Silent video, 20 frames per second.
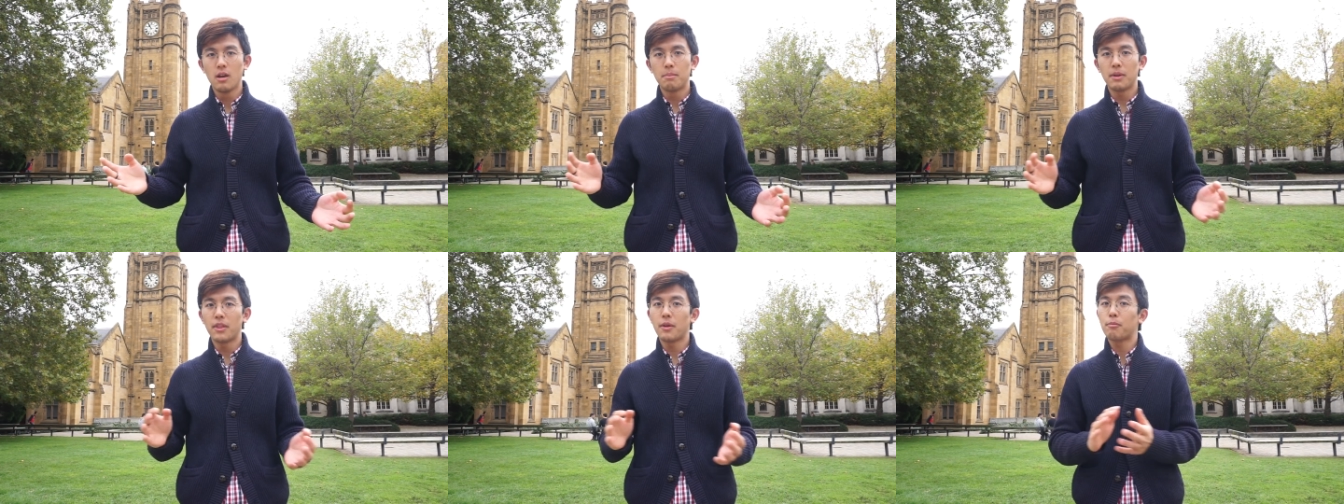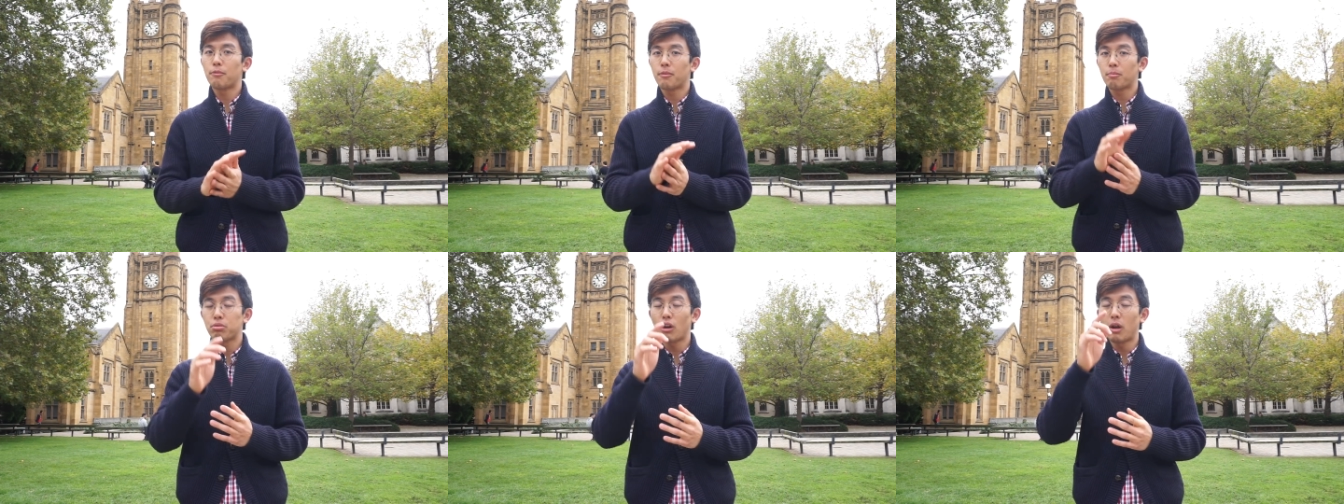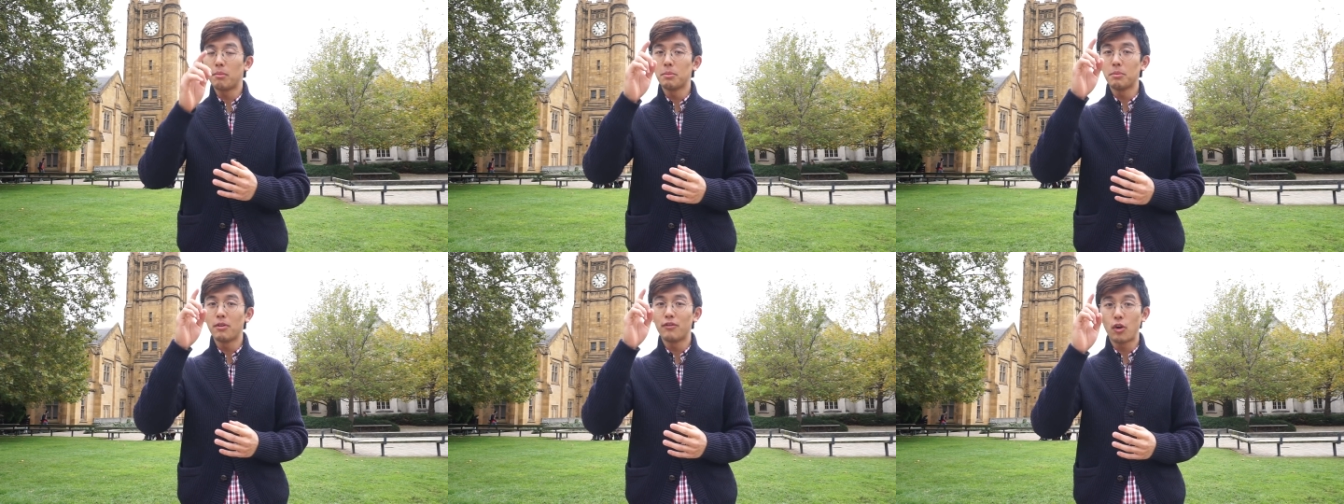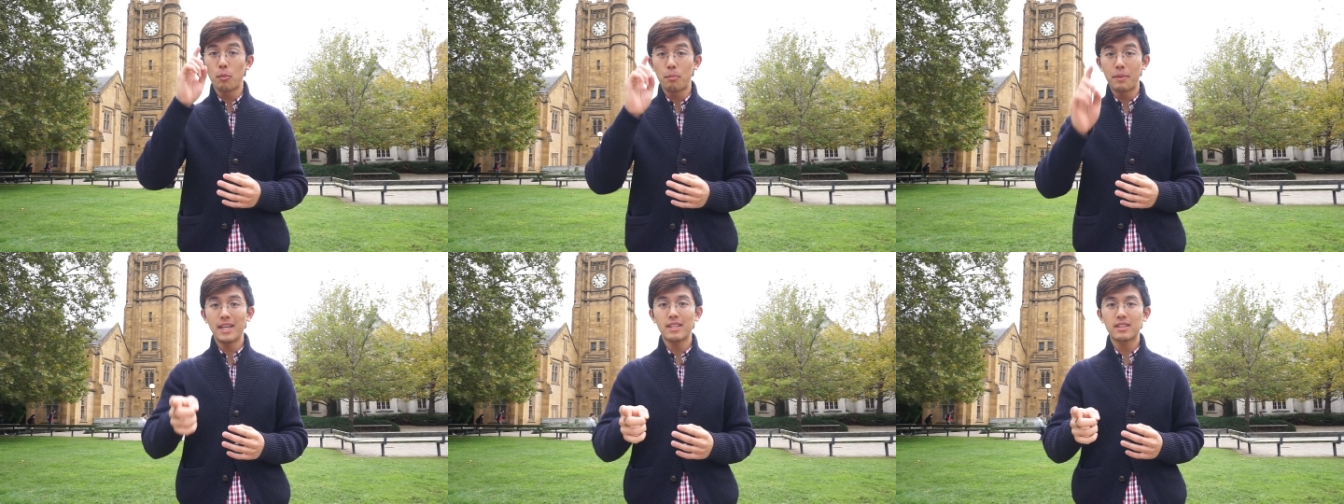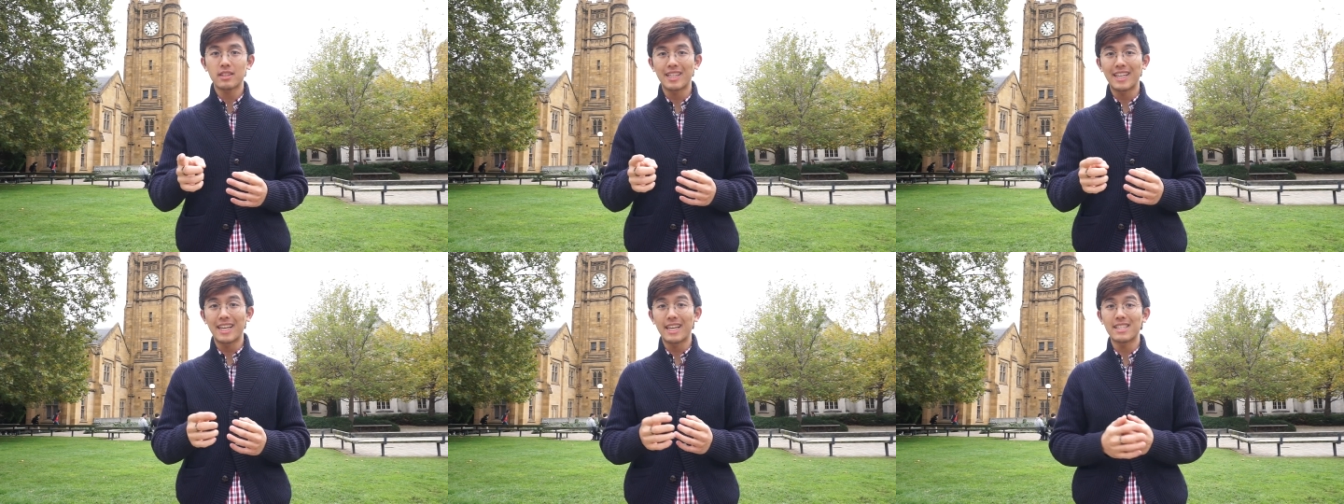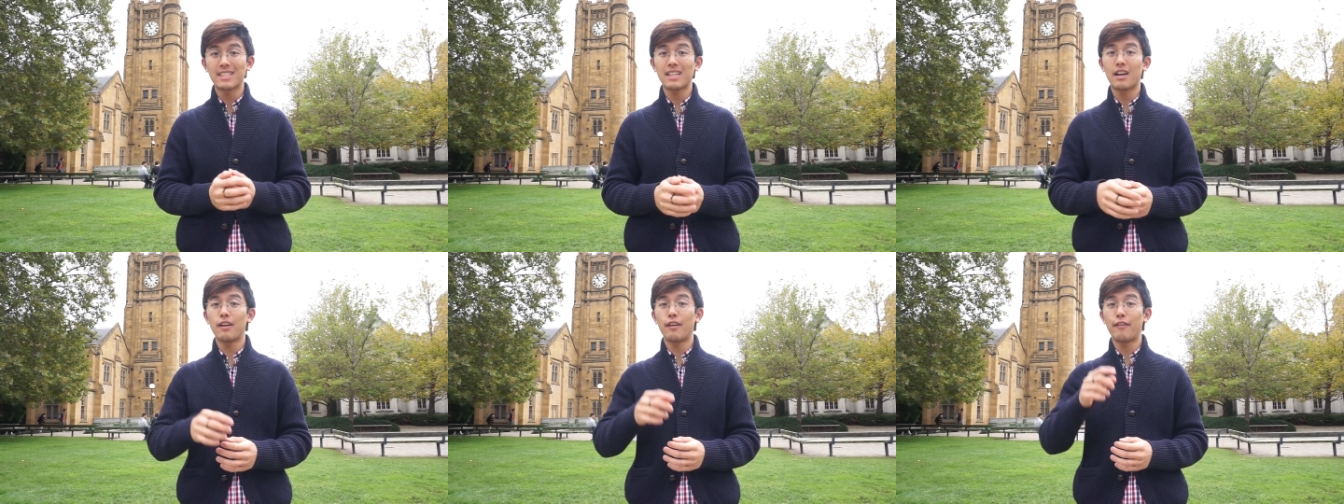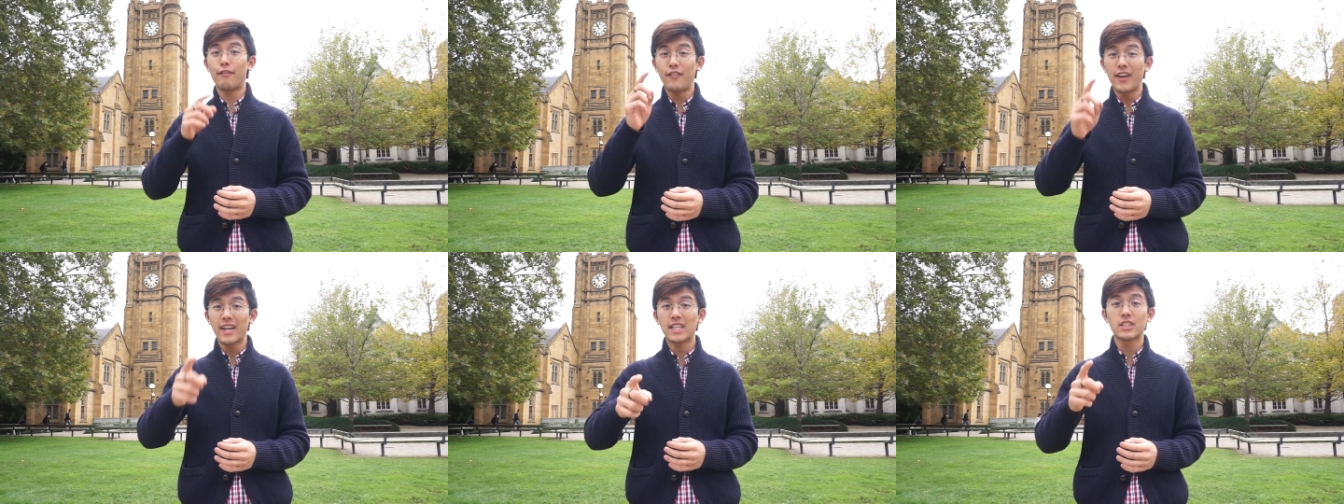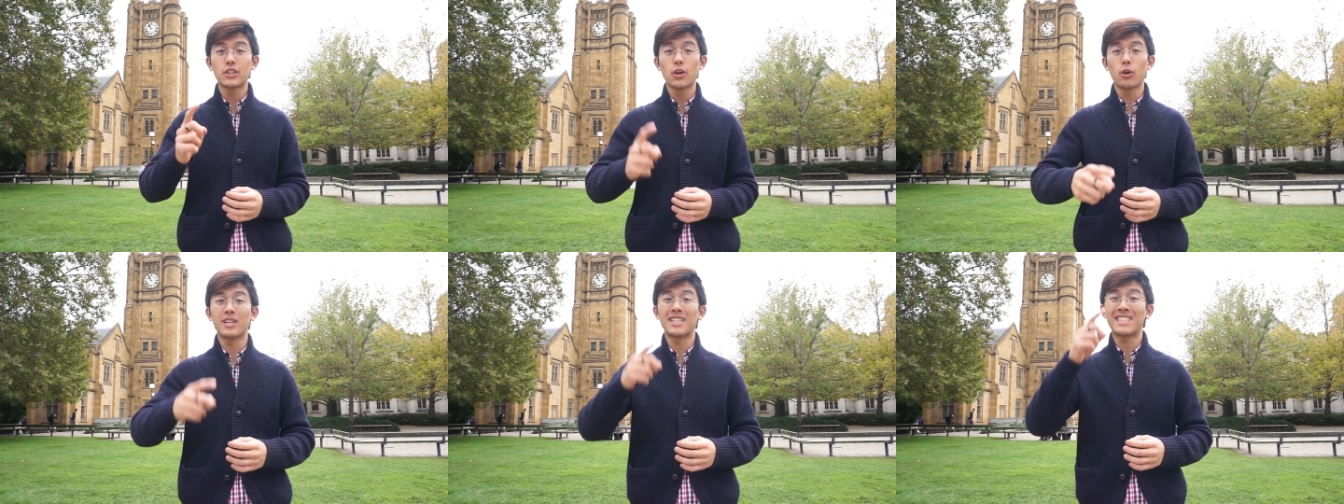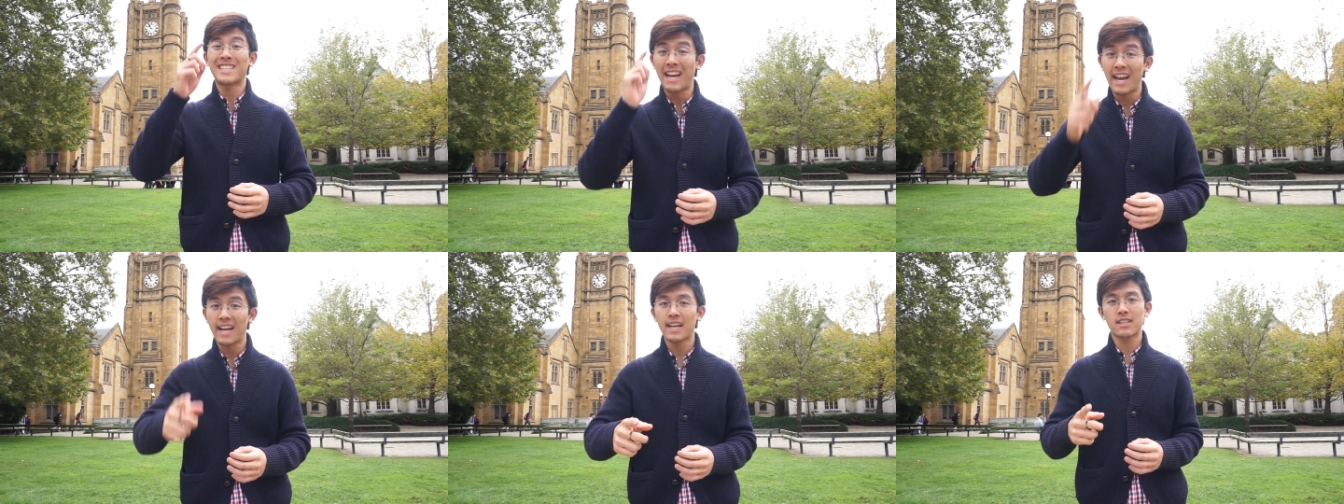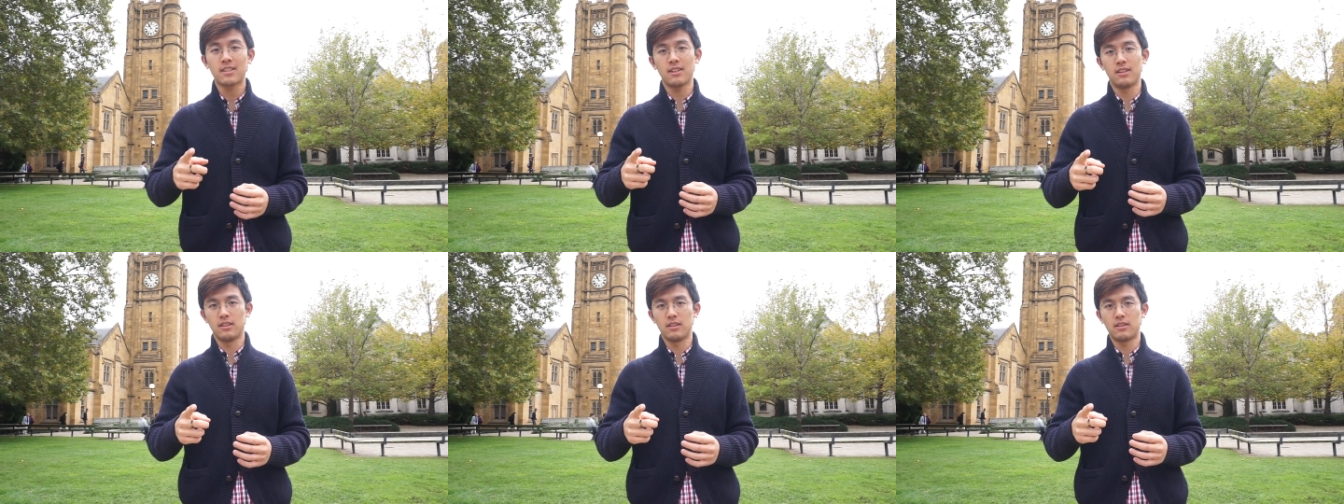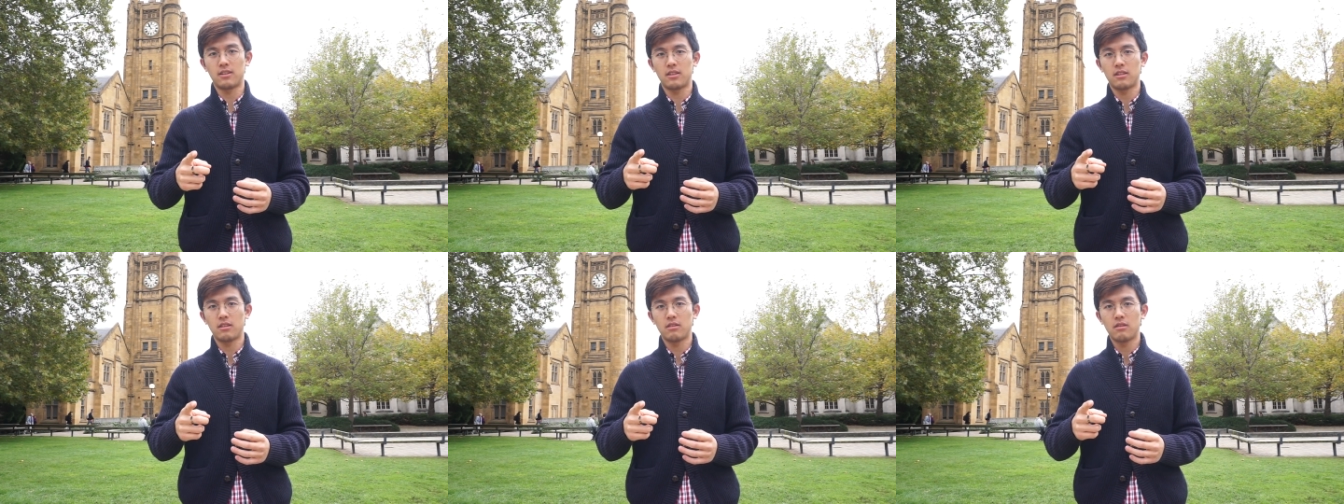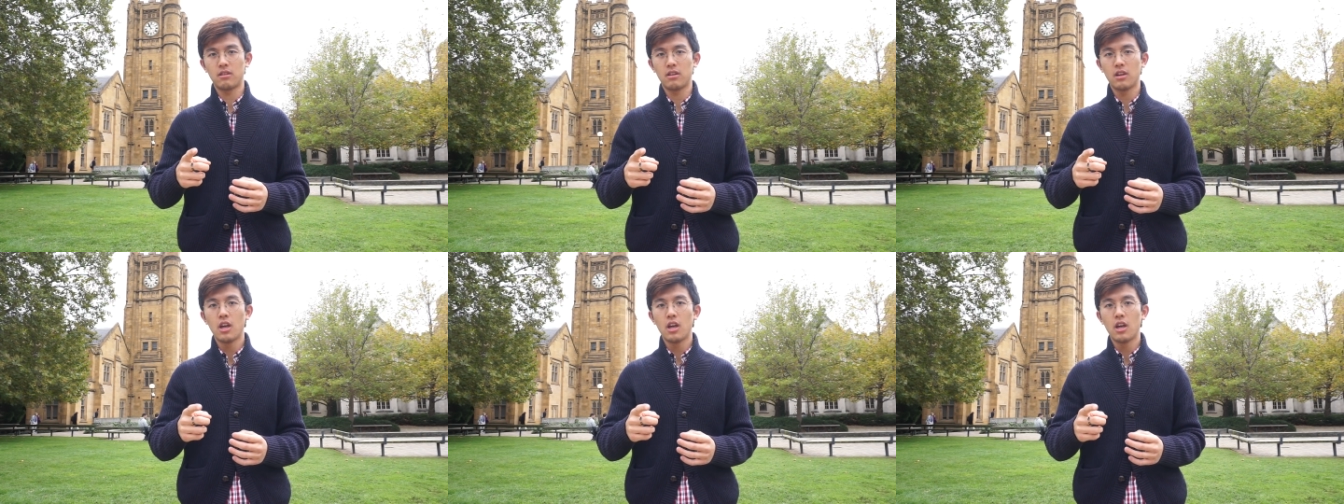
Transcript: But the problem with obesity is it'll affect your taxes.